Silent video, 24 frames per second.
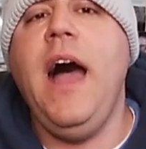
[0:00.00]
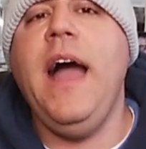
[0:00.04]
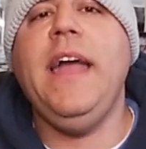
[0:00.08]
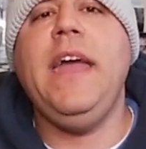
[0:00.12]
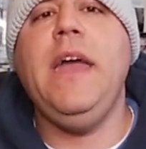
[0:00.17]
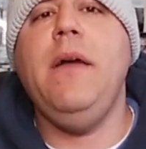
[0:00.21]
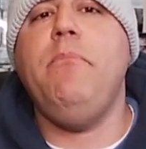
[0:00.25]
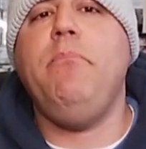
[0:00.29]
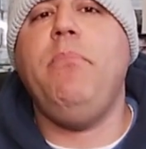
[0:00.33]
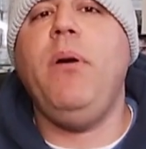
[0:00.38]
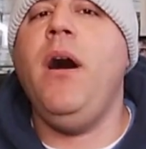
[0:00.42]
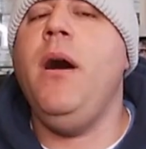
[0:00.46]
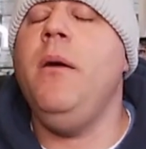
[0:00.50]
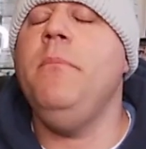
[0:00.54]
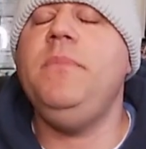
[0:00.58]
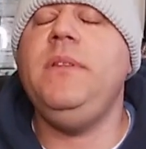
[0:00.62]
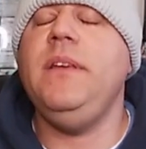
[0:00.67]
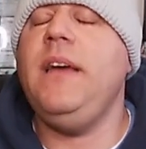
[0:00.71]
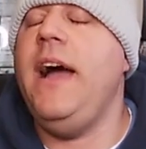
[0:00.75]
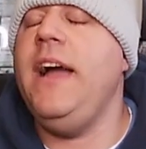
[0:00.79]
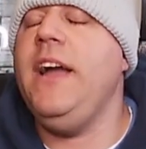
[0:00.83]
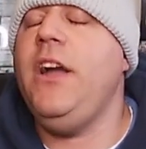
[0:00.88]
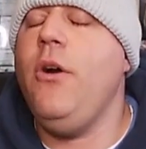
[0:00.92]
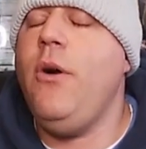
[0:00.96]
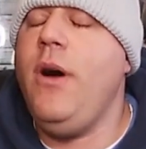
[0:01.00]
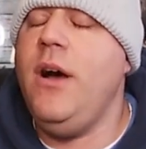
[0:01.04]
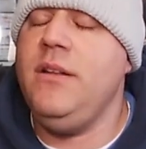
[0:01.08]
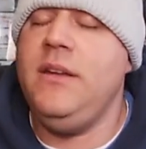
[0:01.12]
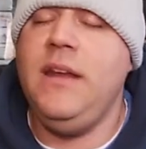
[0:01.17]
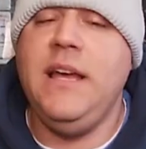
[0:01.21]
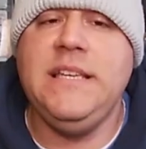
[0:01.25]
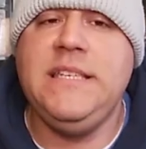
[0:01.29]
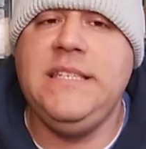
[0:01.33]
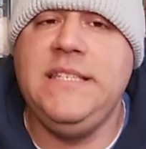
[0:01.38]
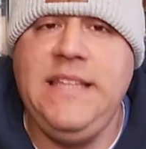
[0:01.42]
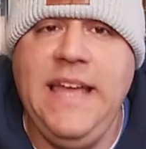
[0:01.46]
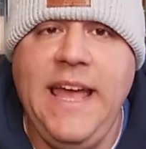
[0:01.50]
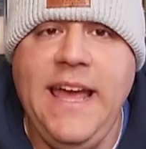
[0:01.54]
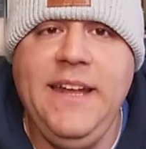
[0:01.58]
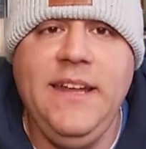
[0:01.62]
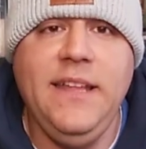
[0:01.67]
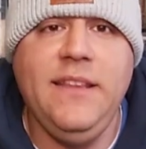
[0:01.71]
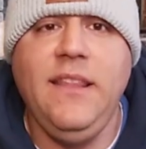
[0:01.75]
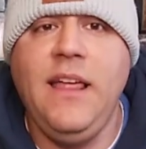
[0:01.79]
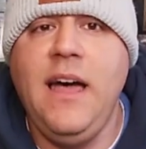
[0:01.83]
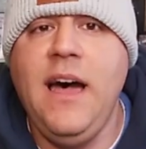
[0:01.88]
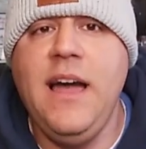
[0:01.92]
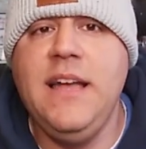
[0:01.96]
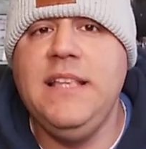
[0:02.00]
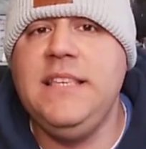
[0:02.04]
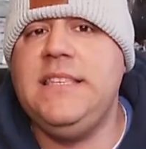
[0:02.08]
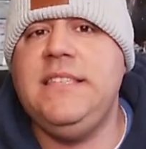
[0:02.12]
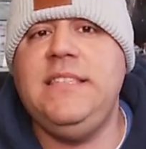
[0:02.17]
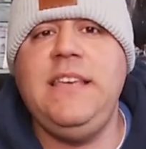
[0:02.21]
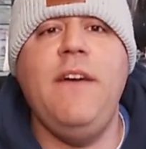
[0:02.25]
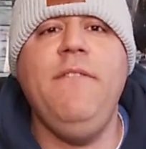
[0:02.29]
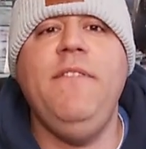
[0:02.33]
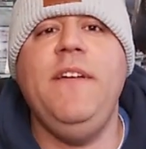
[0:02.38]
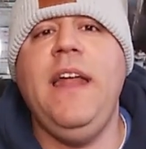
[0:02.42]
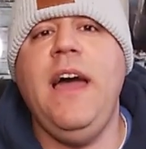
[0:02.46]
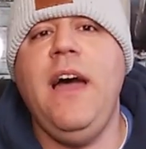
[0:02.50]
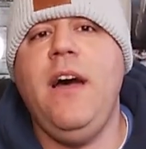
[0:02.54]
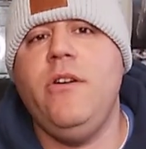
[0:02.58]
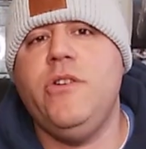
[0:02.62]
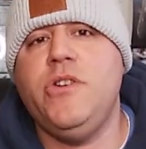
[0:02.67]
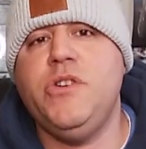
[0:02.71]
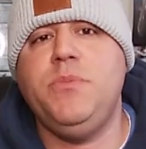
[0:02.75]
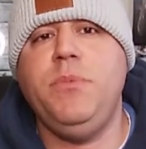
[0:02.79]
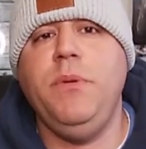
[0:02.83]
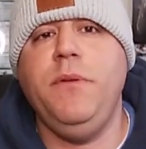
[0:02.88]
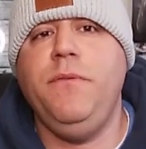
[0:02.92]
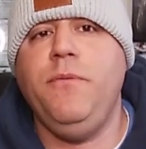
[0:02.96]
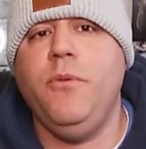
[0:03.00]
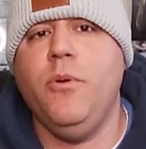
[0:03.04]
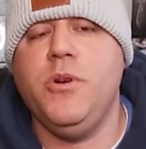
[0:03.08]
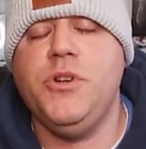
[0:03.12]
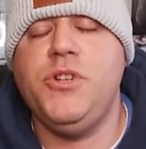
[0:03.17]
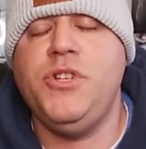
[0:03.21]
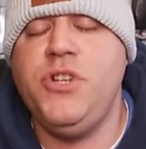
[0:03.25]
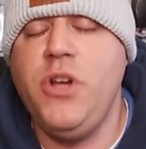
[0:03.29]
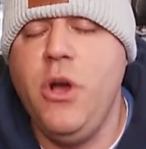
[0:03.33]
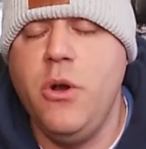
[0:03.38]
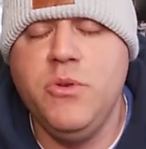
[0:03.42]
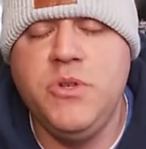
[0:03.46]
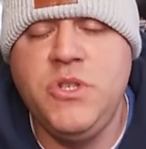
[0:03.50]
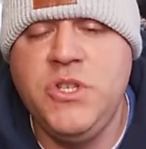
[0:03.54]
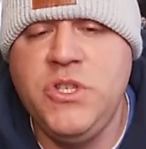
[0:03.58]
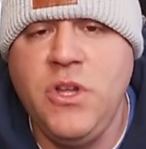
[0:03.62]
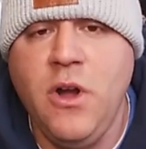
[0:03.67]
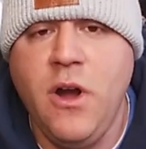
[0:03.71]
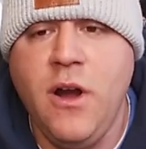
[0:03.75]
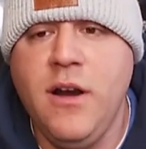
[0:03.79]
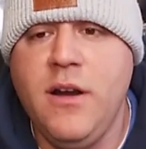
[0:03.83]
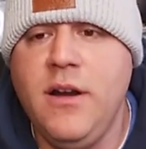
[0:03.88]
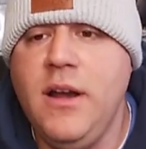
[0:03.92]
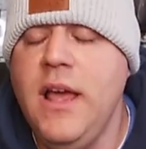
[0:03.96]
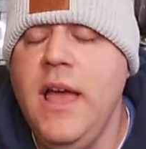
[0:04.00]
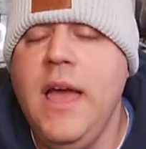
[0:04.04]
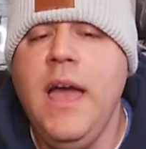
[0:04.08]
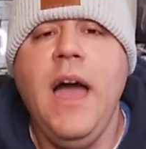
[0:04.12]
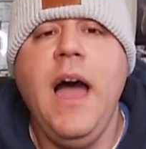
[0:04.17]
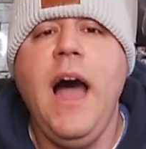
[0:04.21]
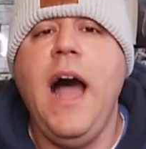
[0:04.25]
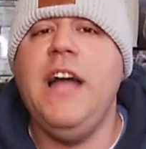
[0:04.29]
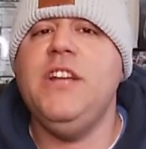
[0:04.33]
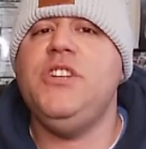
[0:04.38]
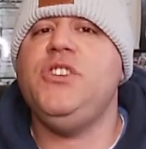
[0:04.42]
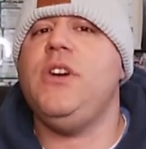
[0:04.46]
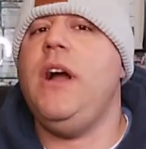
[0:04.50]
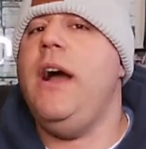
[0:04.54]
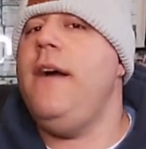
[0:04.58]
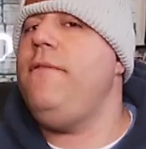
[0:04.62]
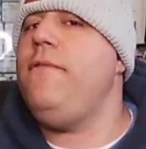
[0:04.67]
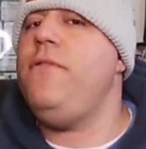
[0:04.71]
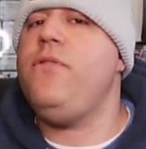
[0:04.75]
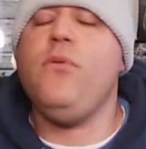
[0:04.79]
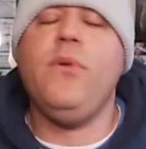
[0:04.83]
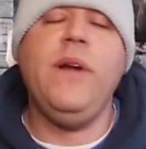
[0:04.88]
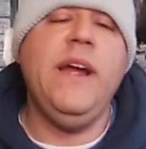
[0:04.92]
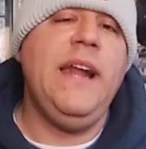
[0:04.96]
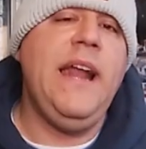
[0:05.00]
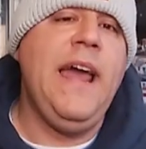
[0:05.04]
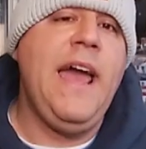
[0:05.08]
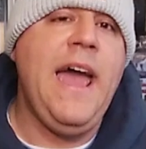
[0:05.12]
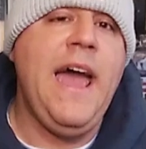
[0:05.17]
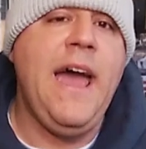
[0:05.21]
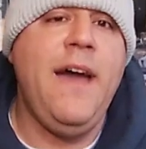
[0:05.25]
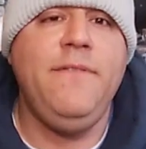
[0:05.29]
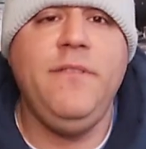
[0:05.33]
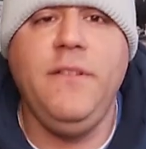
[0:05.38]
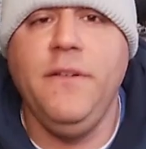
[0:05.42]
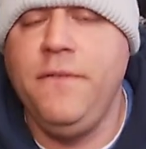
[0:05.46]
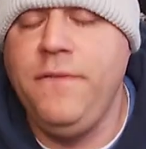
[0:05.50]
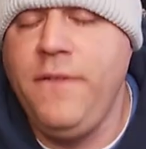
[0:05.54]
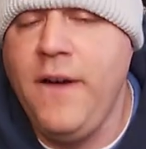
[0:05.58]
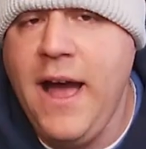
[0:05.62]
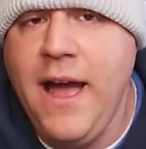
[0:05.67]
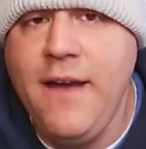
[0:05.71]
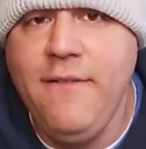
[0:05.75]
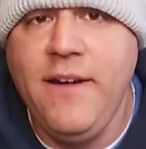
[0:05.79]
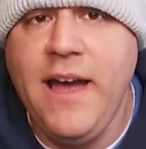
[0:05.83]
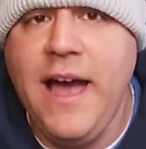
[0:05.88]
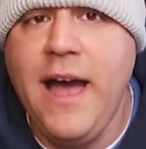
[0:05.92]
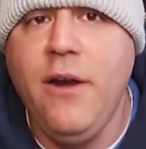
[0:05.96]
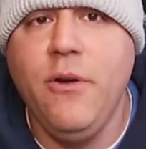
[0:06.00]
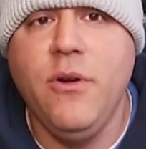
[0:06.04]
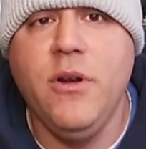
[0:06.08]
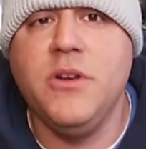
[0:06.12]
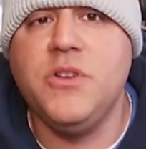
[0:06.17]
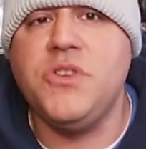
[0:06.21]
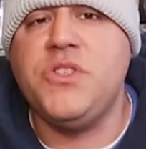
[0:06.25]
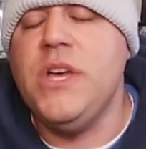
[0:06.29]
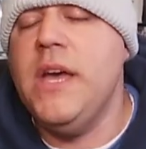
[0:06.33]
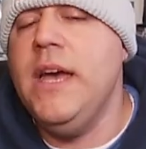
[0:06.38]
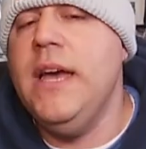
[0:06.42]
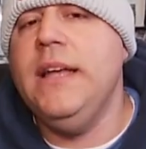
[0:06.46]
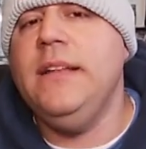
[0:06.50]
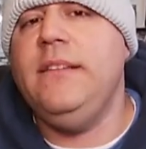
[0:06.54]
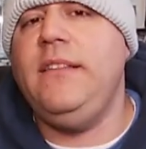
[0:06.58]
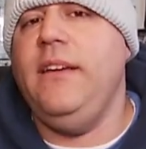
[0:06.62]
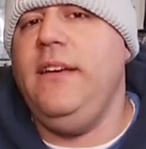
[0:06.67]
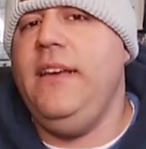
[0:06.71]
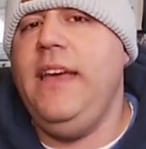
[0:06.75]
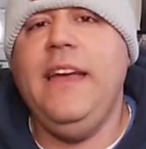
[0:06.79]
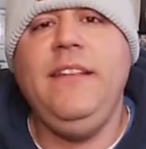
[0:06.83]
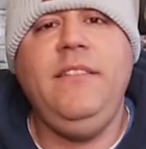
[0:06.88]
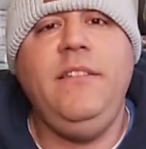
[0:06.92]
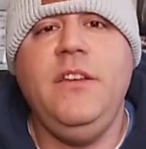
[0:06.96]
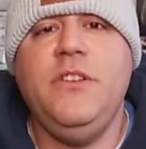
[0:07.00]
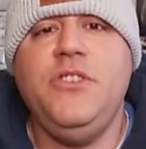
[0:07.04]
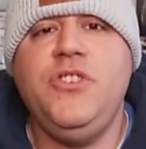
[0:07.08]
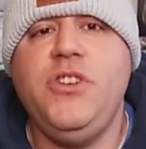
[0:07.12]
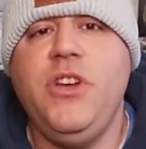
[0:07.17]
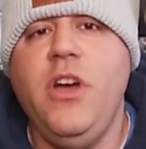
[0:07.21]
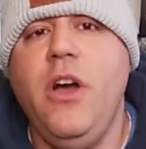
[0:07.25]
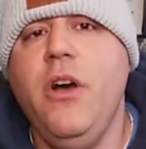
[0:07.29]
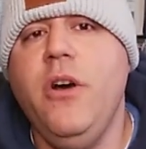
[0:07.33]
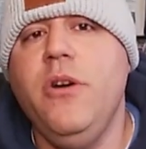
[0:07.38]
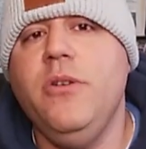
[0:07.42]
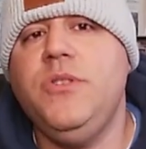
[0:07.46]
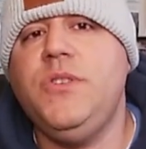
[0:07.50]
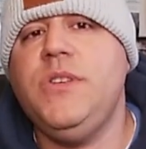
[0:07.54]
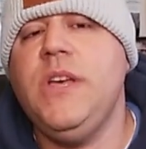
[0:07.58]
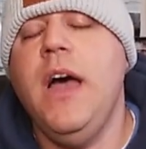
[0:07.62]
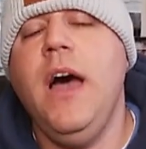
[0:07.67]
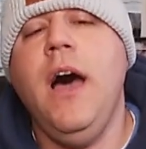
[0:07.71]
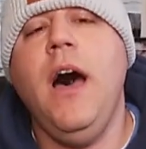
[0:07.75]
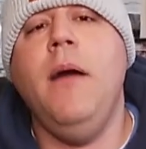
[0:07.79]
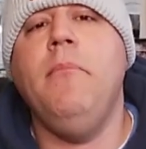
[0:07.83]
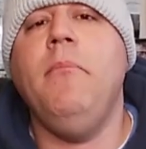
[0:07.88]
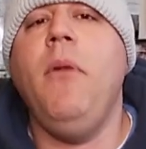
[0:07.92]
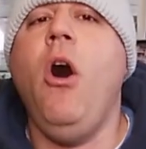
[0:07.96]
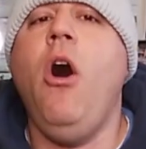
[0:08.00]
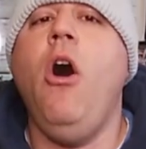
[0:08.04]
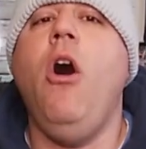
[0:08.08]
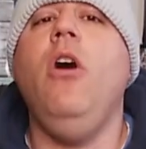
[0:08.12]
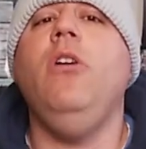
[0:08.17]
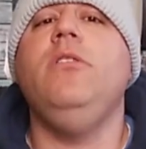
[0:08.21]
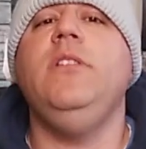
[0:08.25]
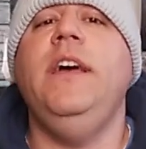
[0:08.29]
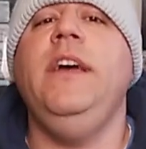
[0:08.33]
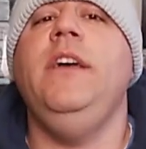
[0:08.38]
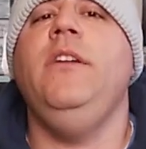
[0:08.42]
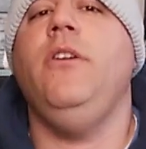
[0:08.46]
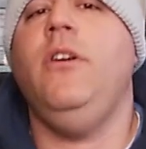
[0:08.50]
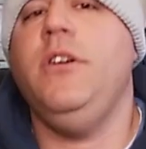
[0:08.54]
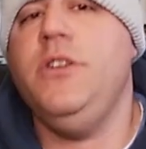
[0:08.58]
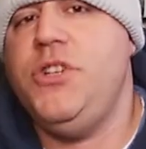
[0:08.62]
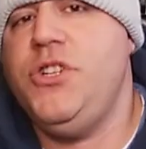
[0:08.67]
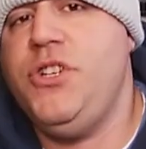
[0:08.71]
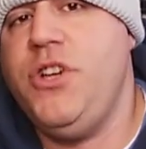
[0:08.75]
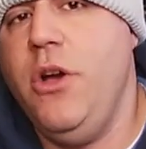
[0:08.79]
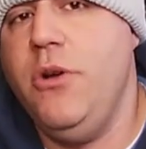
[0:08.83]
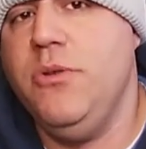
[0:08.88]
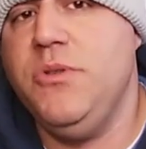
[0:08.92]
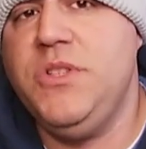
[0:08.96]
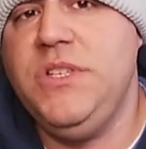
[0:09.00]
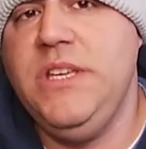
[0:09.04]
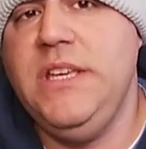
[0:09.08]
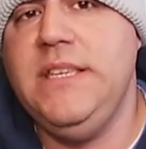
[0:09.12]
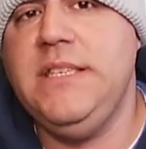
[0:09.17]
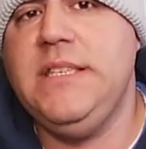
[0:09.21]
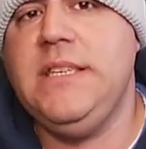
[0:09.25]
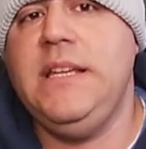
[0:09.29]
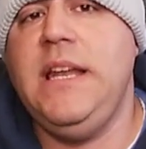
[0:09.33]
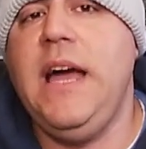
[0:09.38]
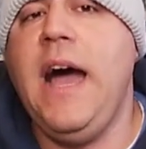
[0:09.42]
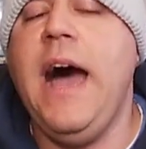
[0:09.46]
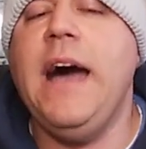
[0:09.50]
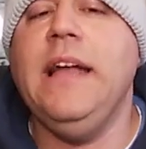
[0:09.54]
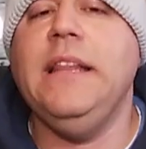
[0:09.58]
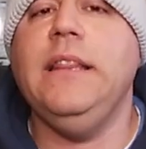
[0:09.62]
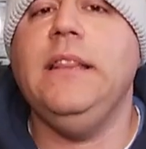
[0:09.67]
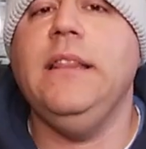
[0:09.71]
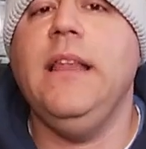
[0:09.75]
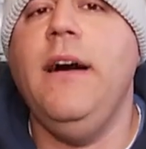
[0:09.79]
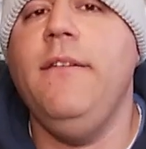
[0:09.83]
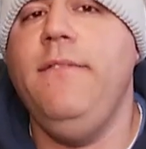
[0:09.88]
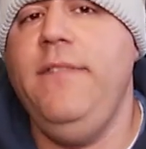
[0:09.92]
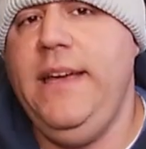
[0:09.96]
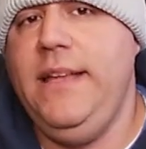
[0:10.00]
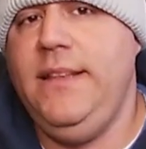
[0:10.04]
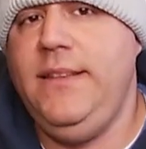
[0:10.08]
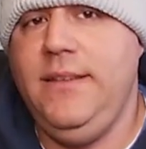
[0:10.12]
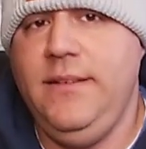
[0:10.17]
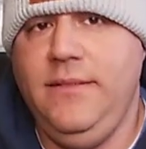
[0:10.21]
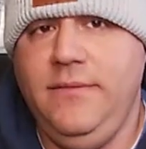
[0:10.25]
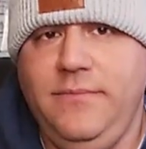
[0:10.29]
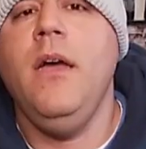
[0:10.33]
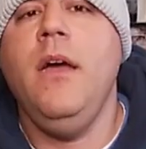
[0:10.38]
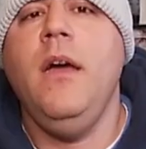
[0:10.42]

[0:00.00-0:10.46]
I get pumped. I go out and I stand in line 7 hours before shows start. I drive 3.5 to 5 hours to get to shows. I'm all in on show season. I love it.